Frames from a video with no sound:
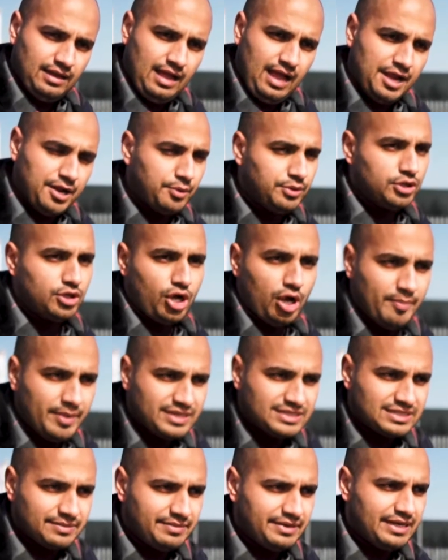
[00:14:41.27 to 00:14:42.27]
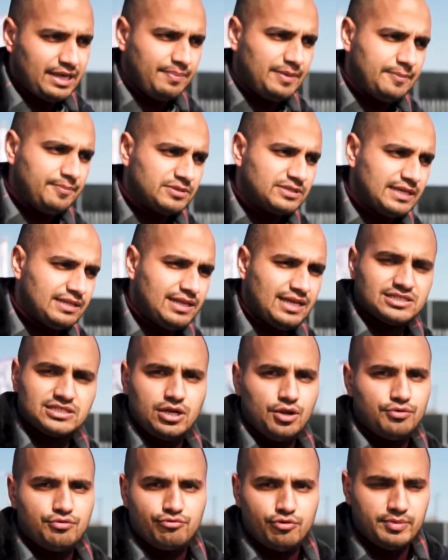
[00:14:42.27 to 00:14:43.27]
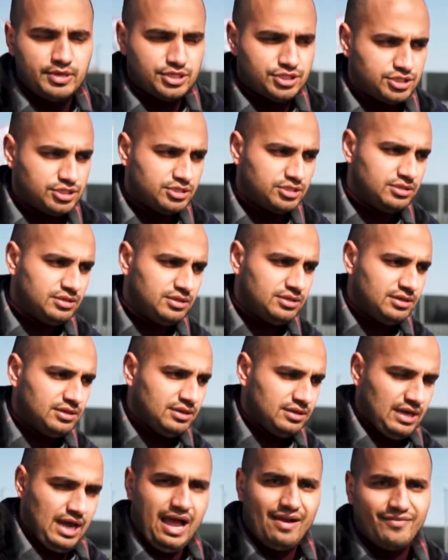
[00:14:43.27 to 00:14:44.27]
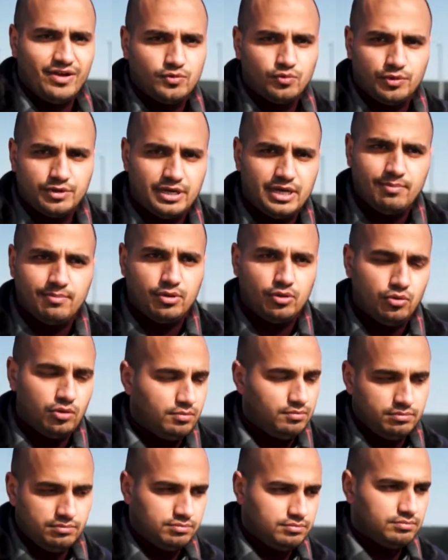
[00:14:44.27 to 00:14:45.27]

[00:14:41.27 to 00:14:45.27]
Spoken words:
I know in the comments I'm going to get people saying that's a load of rubbish. I've had one and it blew up.